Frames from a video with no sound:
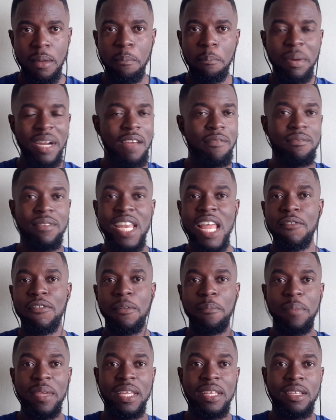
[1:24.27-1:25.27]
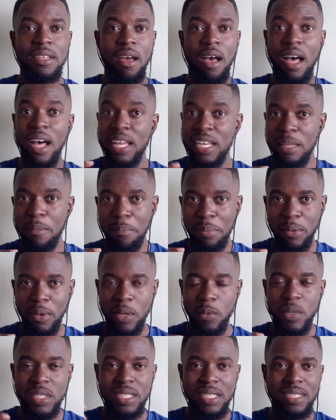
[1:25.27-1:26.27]
but I've never been
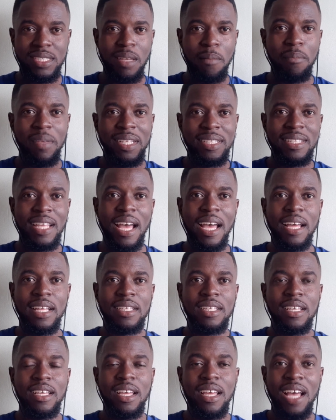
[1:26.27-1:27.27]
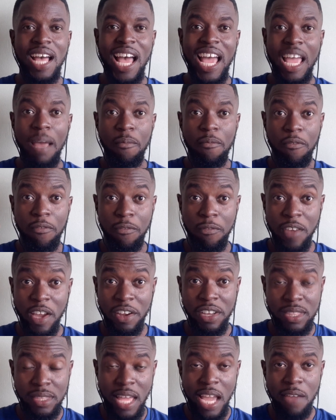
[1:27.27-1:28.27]
unemployed, which is something that I am
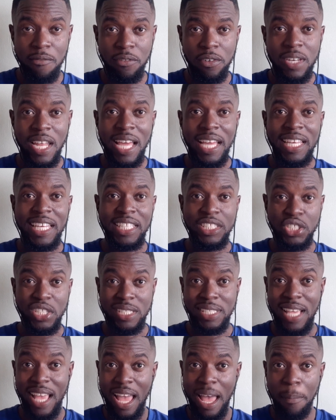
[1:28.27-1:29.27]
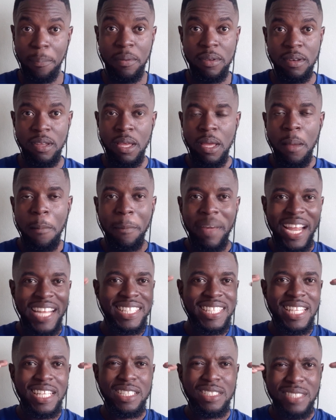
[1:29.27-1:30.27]
very thankful that it just happened.
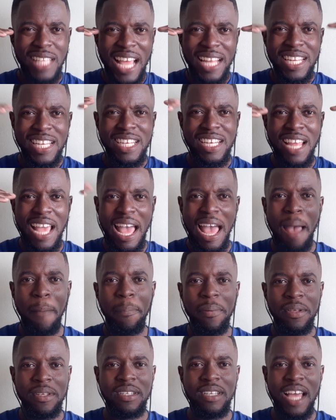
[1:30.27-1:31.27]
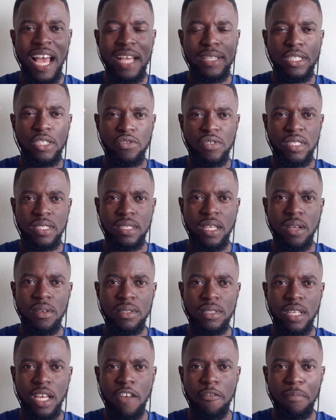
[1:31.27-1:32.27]
But that didn't happen as a
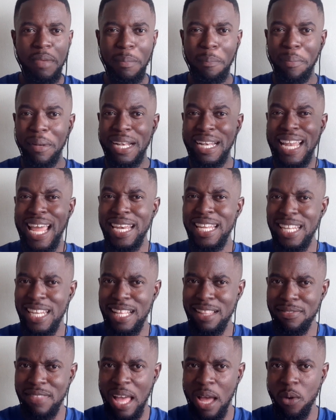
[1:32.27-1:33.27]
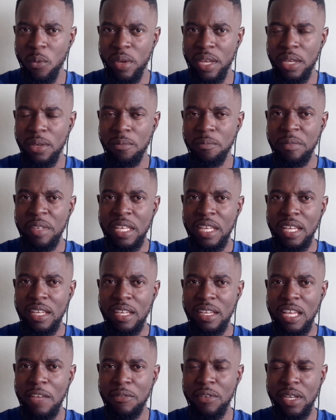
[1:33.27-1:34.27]
result of me planning it that way.
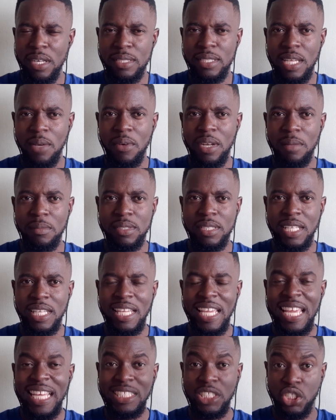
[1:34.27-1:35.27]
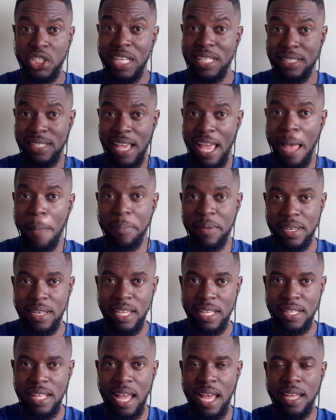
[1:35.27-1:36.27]
If you understand what I'm saying, it just happened
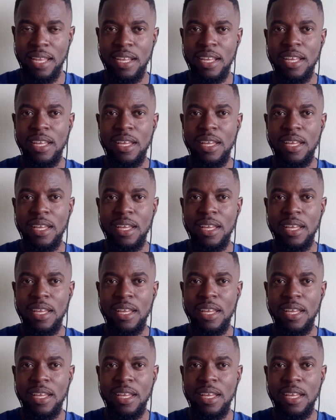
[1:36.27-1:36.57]
like that.